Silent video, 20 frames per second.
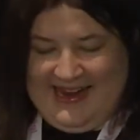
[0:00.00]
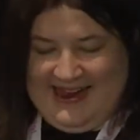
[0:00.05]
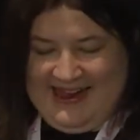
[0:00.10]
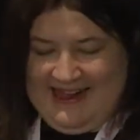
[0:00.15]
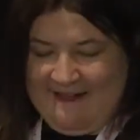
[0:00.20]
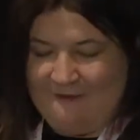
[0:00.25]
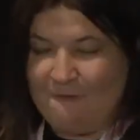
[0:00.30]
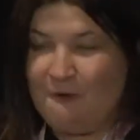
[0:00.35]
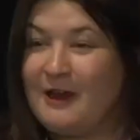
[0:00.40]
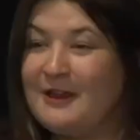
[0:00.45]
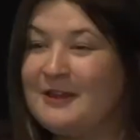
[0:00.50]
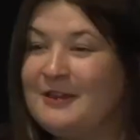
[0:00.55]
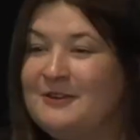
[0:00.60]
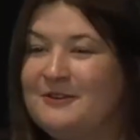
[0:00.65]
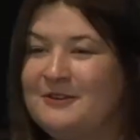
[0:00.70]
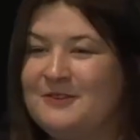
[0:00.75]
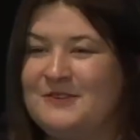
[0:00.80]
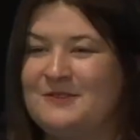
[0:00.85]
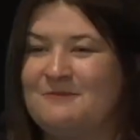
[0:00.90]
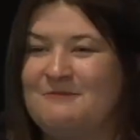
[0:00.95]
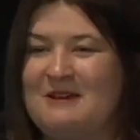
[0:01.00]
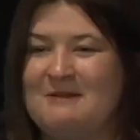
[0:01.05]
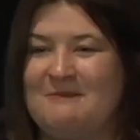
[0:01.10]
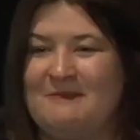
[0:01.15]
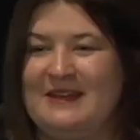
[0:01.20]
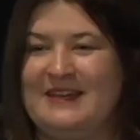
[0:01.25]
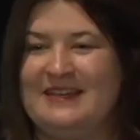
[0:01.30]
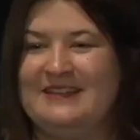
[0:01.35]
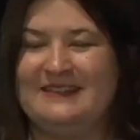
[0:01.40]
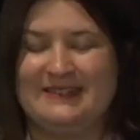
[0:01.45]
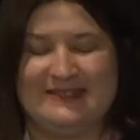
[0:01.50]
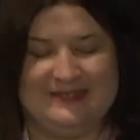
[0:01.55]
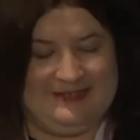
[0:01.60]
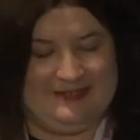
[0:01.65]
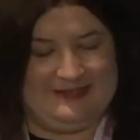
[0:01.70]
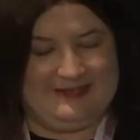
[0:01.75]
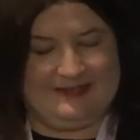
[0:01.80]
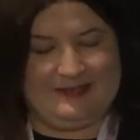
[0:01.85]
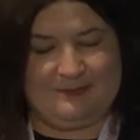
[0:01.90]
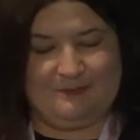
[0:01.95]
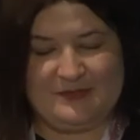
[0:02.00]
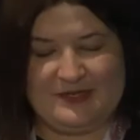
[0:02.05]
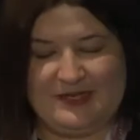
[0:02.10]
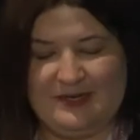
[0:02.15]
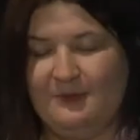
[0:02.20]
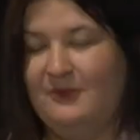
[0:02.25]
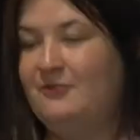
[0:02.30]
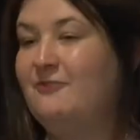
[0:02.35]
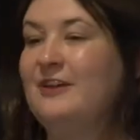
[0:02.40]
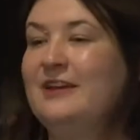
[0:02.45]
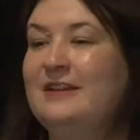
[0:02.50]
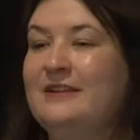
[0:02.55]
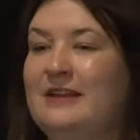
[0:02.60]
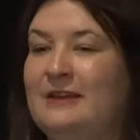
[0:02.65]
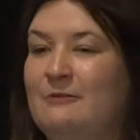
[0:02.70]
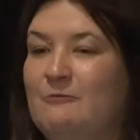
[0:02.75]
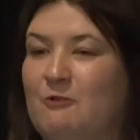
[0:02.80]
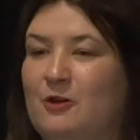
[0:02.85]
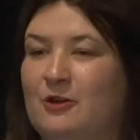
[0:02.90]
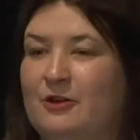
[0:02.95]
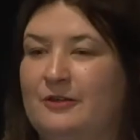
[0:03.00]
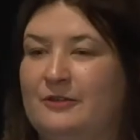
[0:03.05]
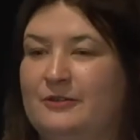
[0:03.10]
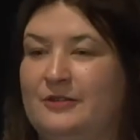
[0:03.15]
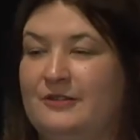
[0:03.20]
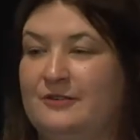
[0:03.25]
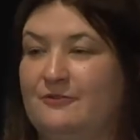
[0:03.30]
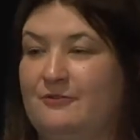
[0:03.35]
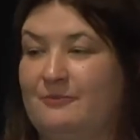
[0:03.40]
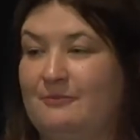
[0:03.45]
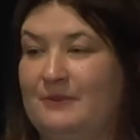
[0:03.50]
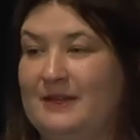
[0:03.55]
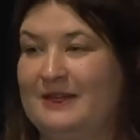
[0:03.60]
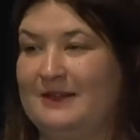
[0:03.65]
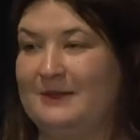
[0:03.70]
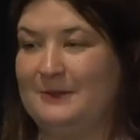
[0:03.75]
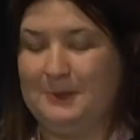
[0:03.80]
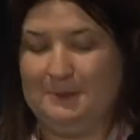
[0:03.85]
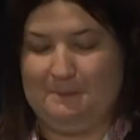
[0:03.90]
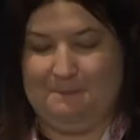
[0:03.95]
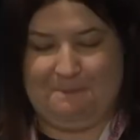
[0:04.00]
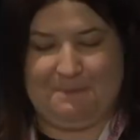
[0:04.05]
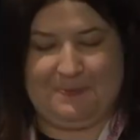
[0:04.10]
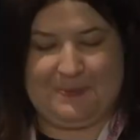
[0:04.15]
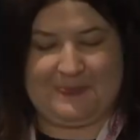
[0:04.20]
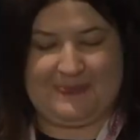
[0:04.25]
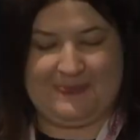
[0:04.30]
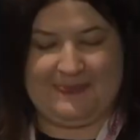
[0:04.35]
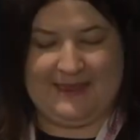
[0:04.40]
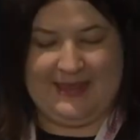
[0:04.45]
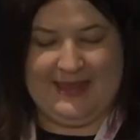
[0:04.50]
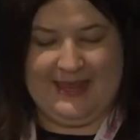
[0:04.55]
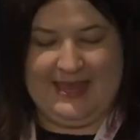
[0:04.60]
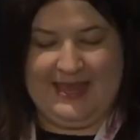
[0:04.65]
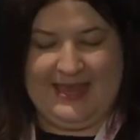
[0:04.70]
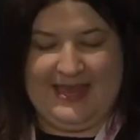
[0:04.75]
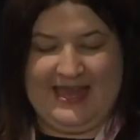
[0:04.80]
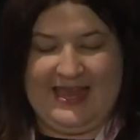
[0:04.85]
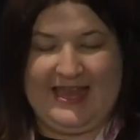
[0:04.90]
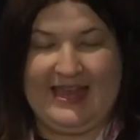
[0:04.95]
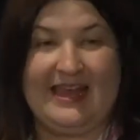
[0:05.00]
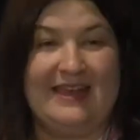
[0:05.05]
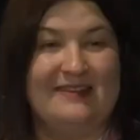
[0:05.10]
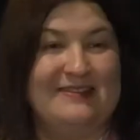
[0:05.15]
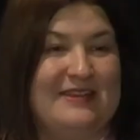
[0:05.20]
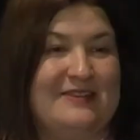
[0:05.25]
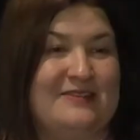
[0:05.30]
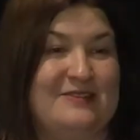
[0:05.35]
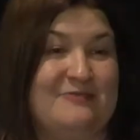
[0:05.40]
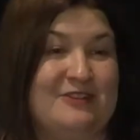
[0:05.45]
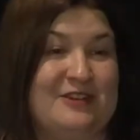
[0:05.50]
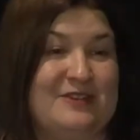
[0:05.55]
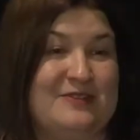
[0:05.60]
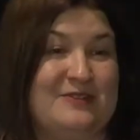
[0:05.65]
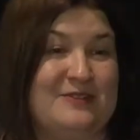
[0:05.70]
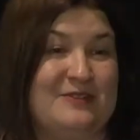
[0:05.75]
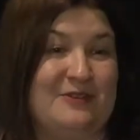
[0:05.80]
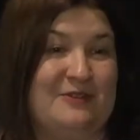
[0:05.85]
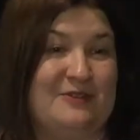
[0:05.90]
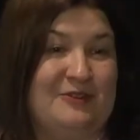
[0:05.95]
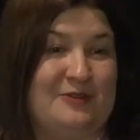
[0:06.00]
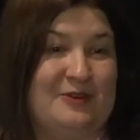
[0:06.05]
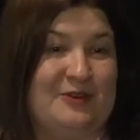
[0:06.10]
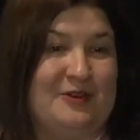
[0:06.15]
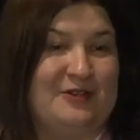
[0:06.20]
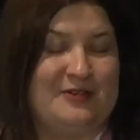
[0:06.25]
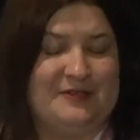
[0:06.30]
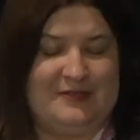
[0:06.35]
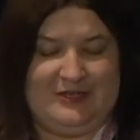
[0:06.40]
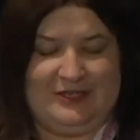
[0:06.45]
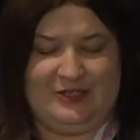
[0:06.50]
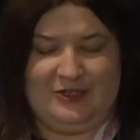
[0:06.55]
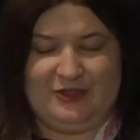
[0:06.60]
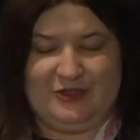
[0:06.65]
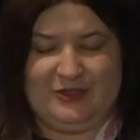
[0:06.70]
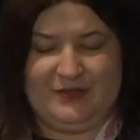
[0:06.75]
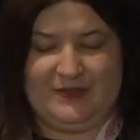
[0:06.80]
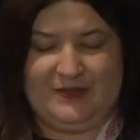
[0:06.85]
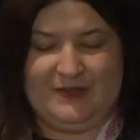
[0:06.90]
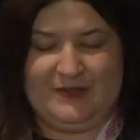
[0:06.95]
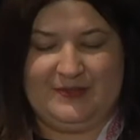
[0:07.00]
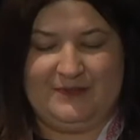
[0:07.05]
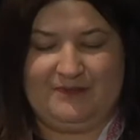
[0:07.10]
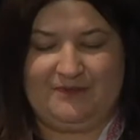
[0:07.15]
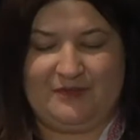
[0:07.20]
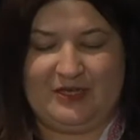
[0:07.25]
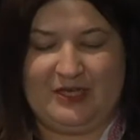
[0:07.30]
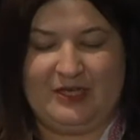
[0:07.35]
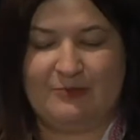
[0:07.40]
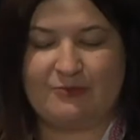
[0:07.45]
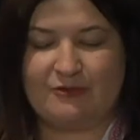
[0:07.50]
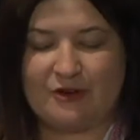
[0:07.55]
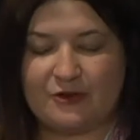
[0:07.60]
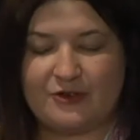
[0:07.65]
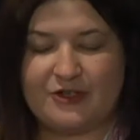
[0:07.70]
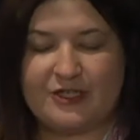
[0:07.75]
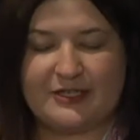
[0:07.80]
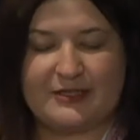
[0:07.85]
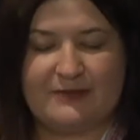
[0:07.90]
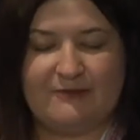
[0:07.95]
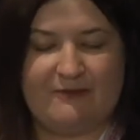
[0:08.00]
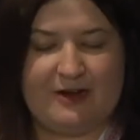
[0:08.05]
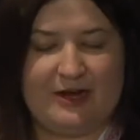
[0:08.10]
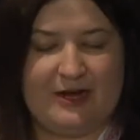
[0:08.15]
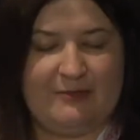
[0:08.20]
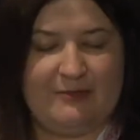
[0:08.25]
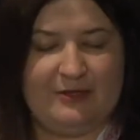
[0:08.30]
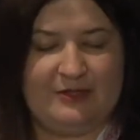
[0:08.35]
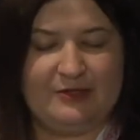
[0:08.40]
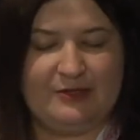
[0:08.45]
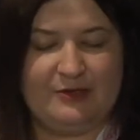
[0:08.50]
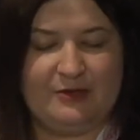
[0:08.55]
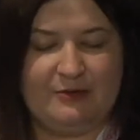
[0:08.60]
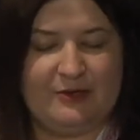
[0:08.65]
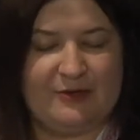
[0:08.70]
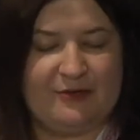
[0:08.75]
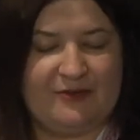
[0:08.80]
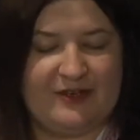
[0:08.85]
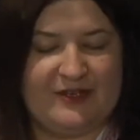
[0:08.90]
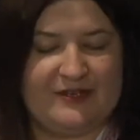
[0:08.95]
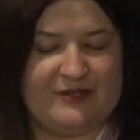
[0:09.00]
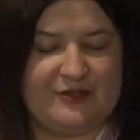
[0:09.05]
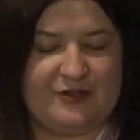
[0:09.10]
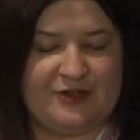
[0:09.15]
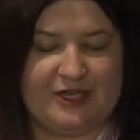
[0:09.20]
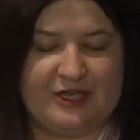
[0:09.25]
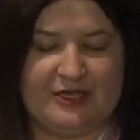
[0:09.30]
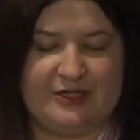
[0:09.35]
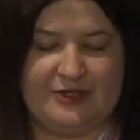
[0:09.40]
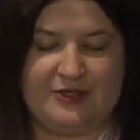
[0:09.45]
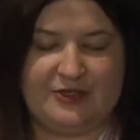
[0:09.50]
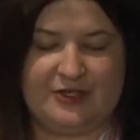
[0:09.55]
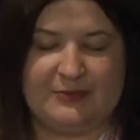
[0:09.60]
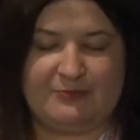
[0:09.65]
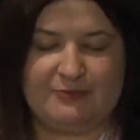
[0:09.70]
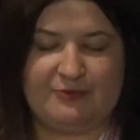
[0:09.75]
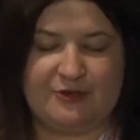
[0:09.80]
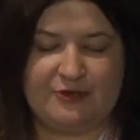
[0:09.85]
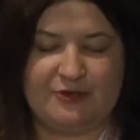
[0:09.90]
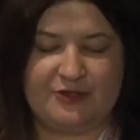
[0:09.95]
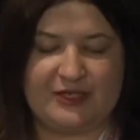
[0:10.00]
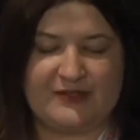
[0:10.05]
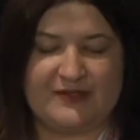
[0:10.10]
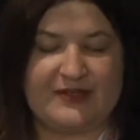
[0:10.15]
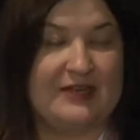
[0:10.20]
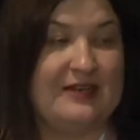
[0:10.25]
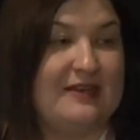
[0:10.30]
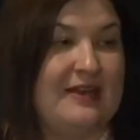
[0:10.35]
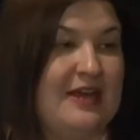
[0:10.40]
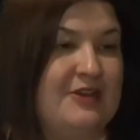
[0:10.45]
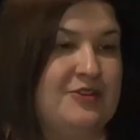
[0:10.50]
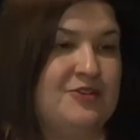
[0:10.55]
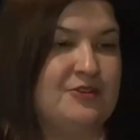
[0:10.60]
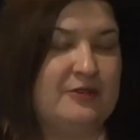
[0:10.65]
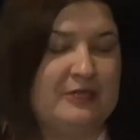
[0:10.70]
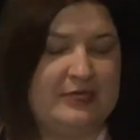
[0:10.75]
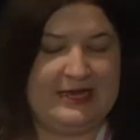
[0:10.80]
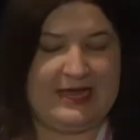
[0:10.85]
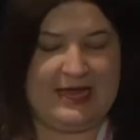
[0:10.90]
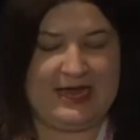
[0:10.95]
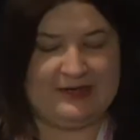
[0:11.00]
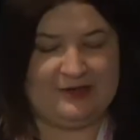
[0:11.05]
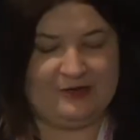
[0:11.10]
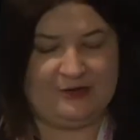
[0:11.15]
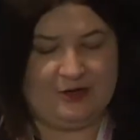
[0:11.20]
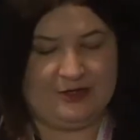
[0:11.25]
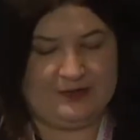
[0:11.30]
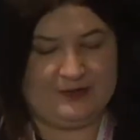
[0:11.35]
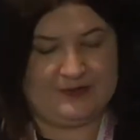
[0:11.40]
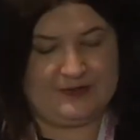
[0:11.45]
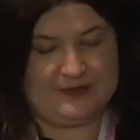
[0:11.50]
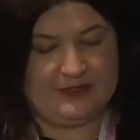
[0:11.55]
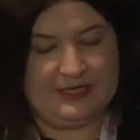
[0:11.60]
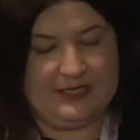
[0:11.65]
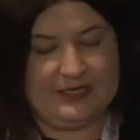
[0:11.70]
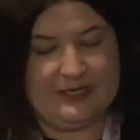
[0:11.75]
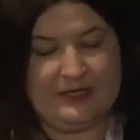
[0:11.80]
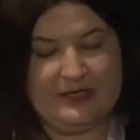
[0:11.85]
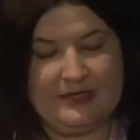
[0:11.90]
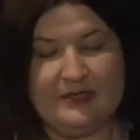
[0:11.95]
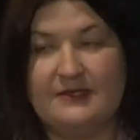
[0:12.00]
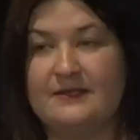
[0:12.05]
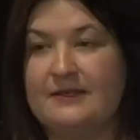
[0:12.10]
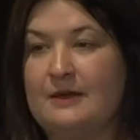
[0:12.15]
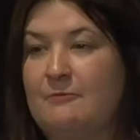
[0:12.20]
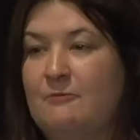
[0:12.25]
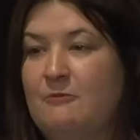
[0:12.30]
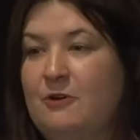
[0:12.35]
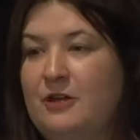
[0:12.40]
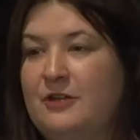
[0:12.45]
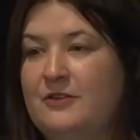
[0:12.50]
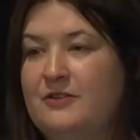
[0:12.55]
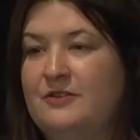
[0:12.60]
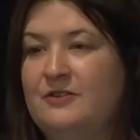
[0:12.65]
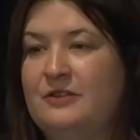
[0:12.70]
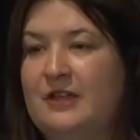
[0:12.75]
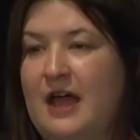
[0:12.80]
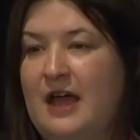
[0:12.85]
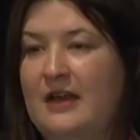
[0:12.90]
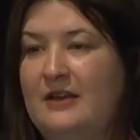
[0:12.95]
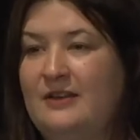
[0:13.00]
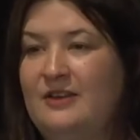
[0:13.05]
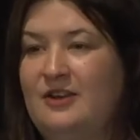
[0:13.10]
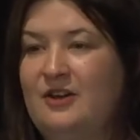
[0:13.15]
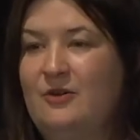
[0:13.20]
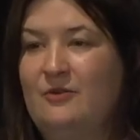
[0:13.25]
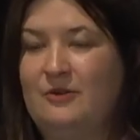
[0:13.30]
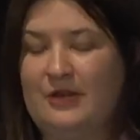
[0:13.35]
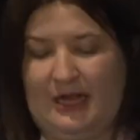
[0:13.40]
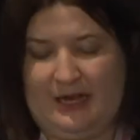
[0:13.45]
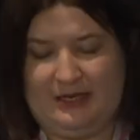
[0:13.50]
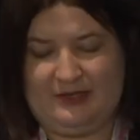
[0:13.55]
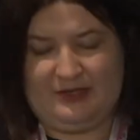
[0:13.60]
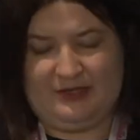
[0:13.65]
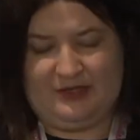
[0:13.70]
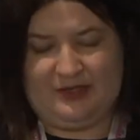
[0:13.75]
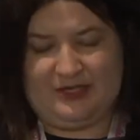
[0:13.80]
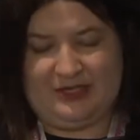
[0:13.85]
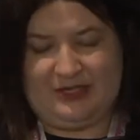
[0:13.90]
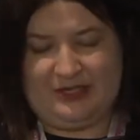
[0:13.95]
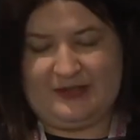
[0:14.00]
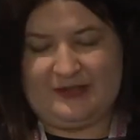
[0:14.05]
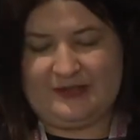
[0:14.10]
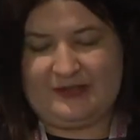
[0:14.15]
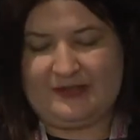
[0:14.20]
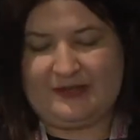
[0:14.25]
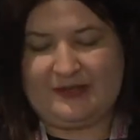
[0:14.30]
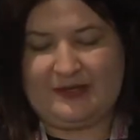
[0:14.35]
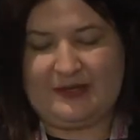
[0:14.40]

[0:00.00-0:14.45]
Working on smARTplaces sometimes felt like working on a different planet than the rest of the organizations. In a project environment, you always face the challenge that projects are naturally add-ons, somewhat unknown entities